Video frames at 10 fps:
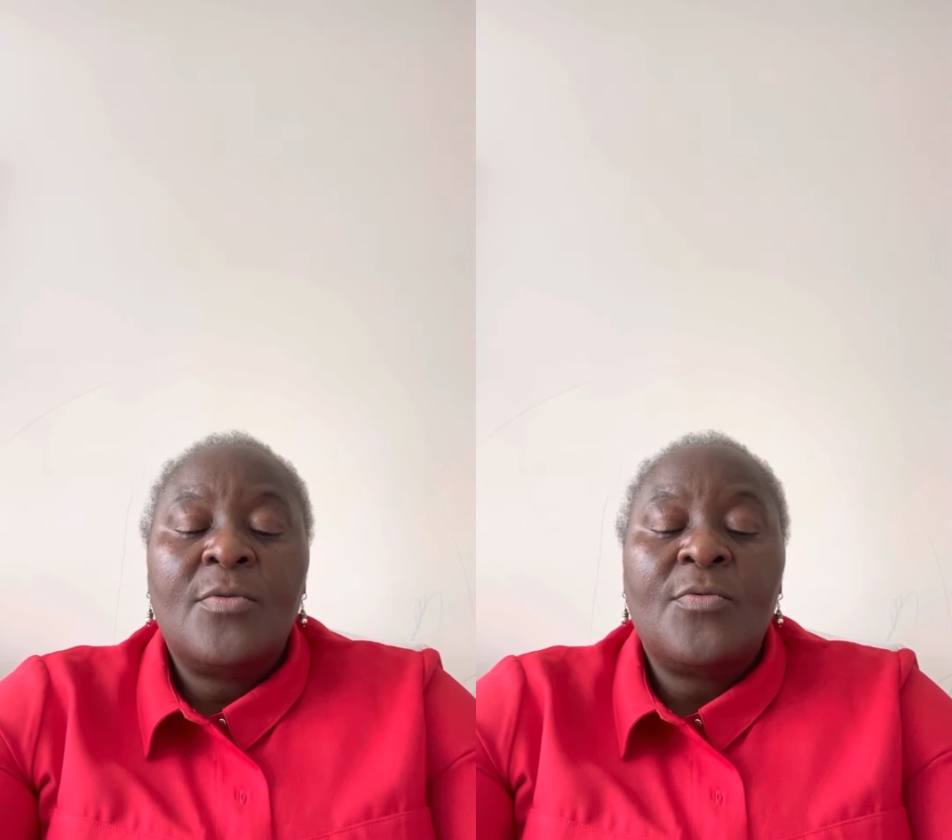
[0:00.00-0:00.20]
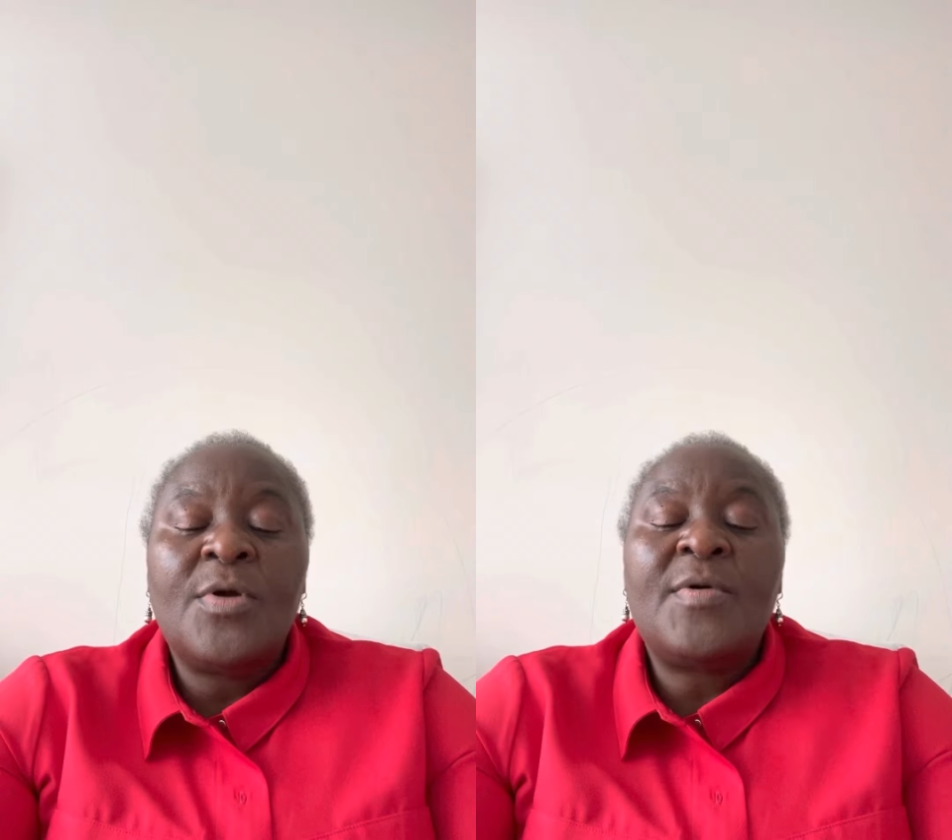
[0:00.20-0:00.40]

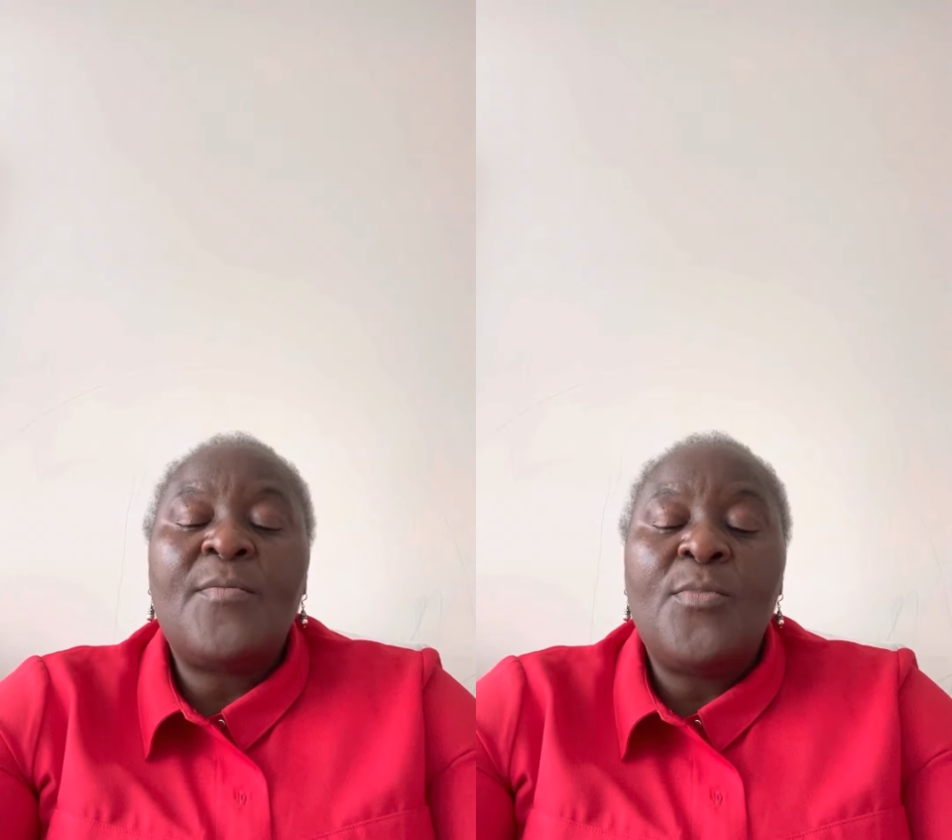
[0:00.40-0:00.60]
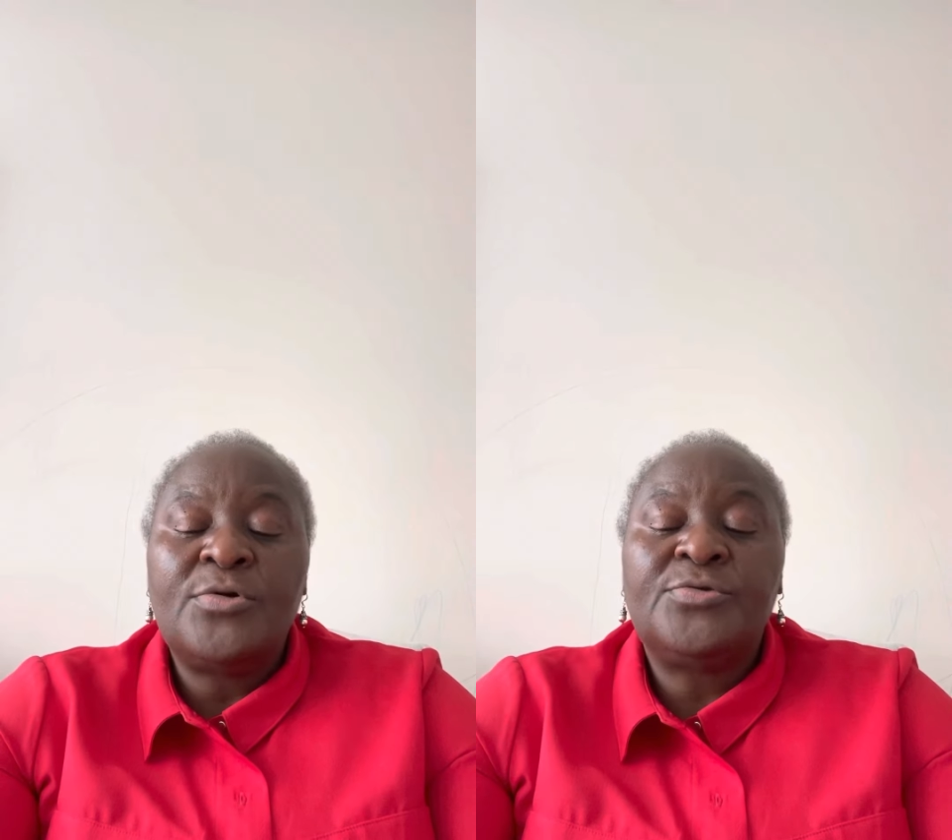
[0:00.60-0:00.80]
We were
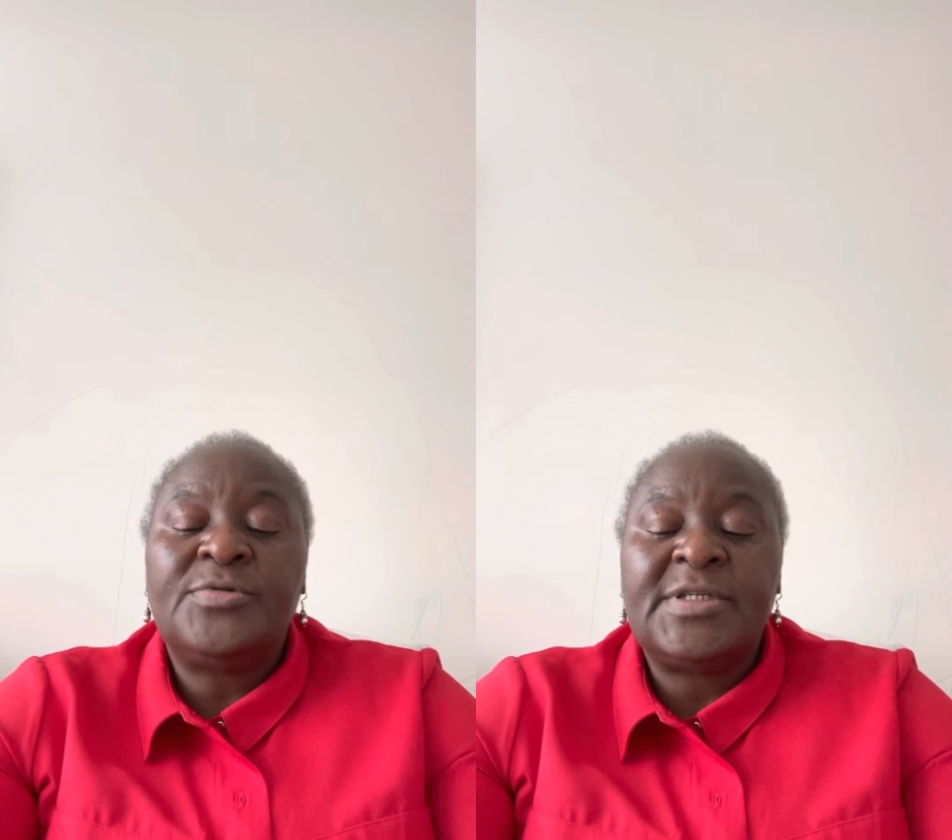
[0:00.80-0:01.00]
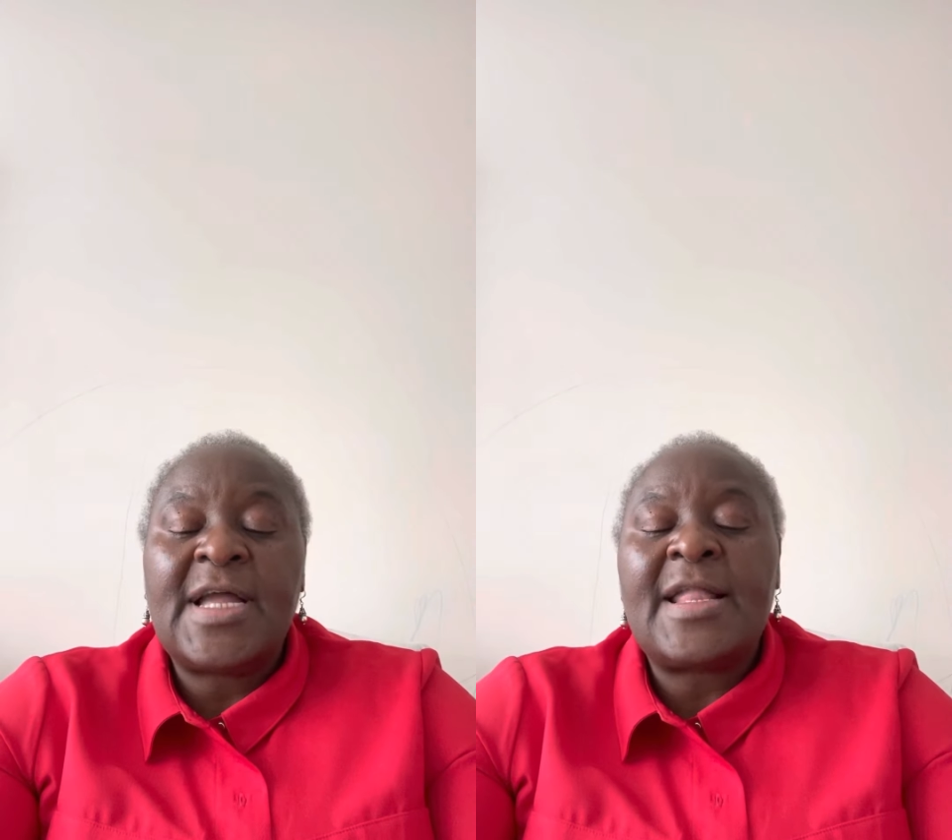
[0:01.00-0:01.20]
born to
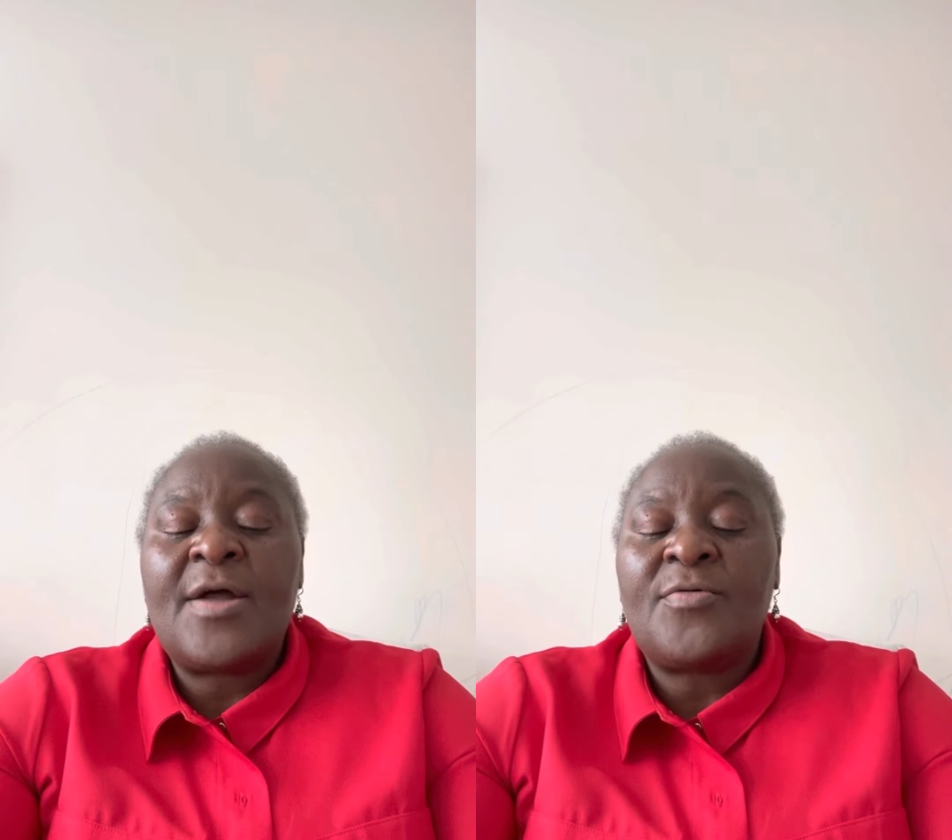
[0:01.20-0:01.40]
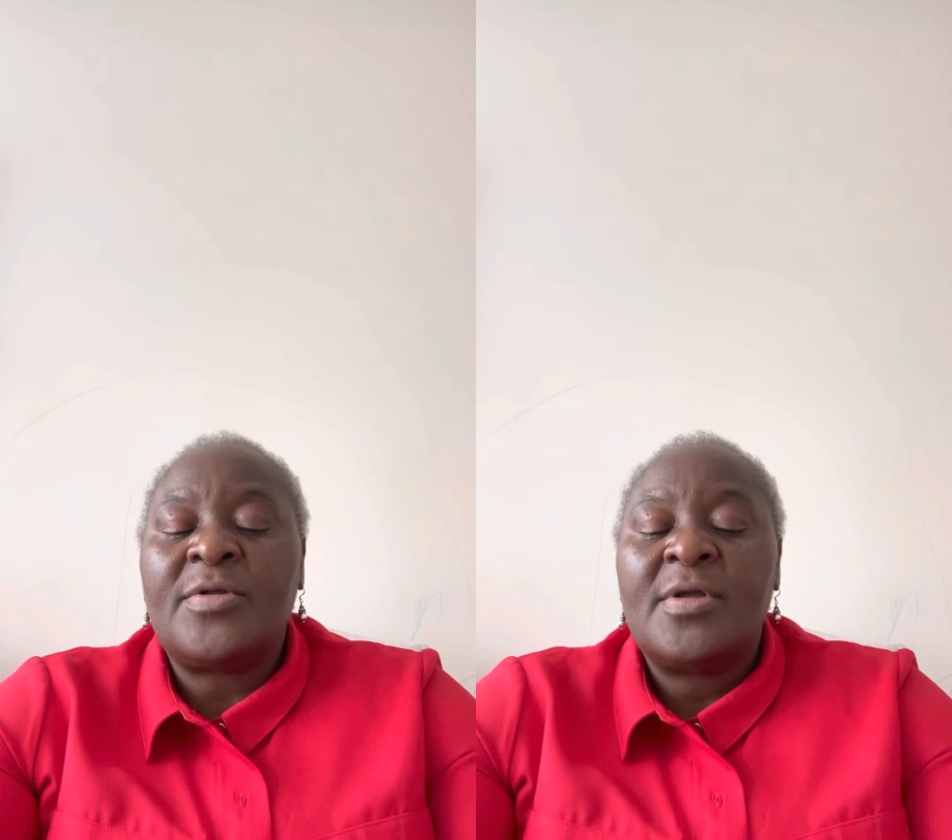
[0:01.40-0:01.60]
stand
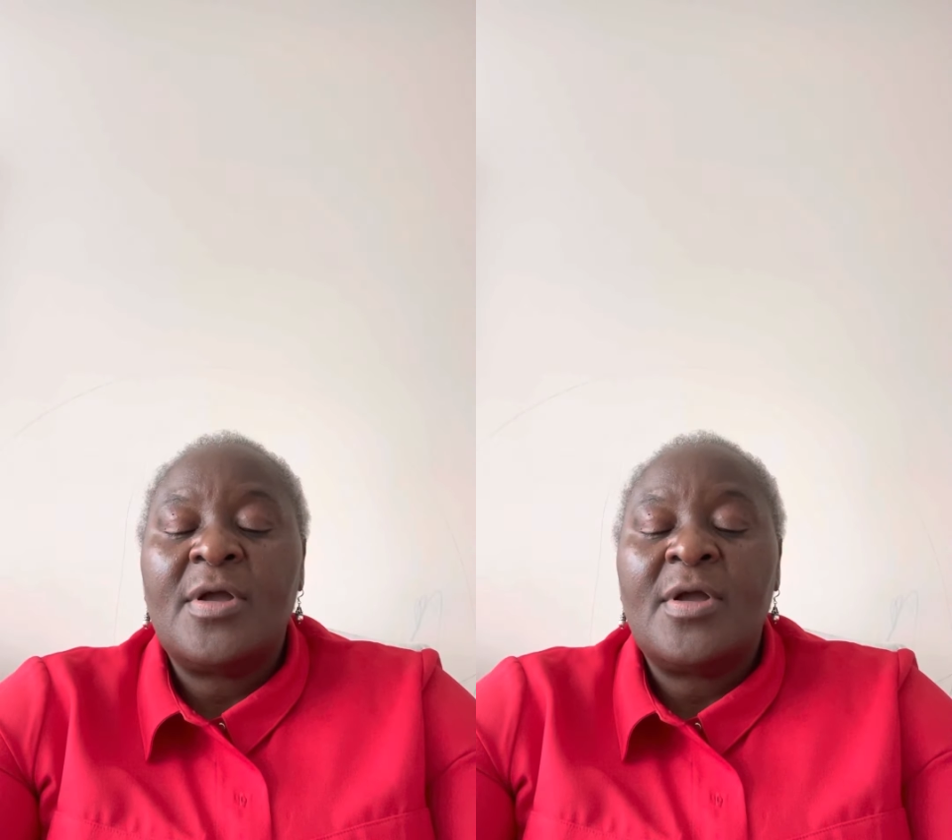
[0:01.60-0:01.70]
out.